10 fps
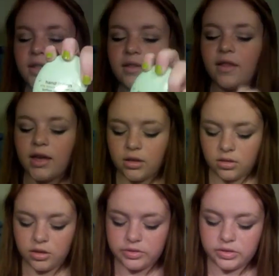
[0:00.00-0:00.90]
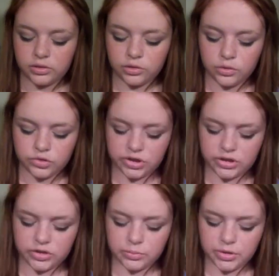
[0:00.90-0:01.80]
like this lotion.
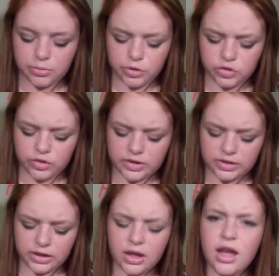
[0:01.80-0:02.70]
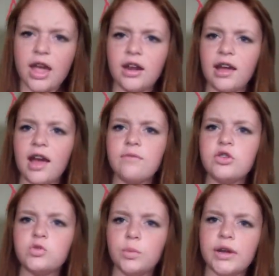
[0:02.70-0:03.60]
It's really moisturizing. And I have
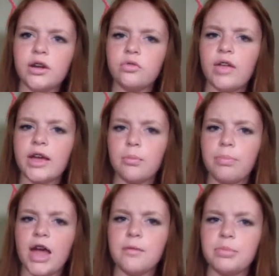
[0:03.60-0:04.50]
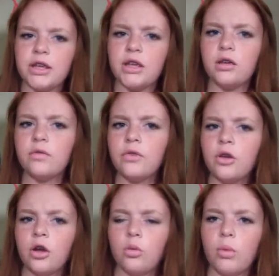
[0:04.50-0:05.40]
this weird like pet peeve
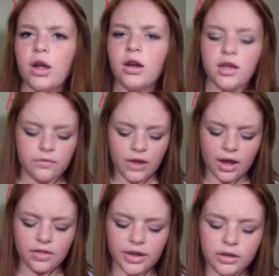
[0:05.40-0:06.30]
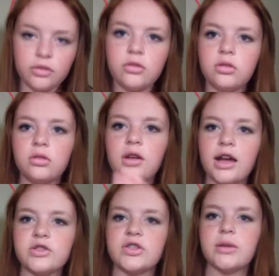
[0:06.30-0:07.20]
where if I
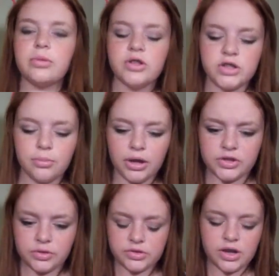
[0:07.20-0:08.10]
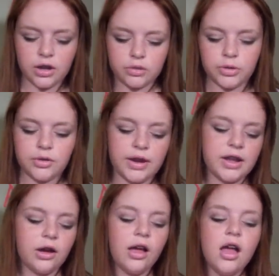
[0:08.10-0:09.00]
just like put some on, so it's not going to work right
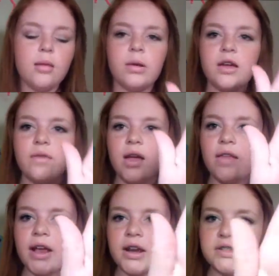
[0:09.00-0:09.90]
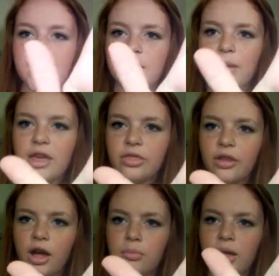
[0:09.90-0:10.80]
now, but if I like take my
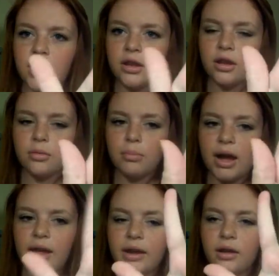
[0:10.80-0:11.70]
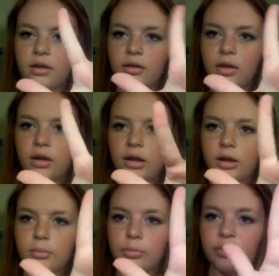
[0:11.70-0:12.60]
thumb and my
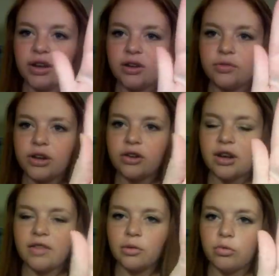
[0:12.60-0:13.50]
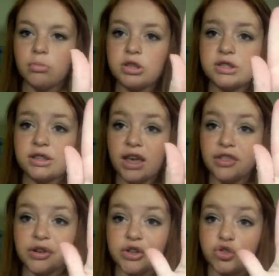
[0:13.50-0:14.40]
pointer finger and I like rub this
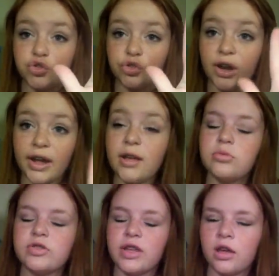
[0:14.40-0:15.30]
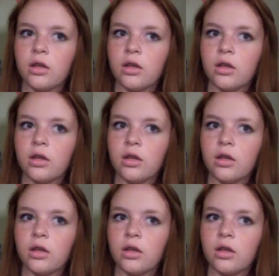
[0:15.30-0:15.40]
together and it's dry, I'm just like,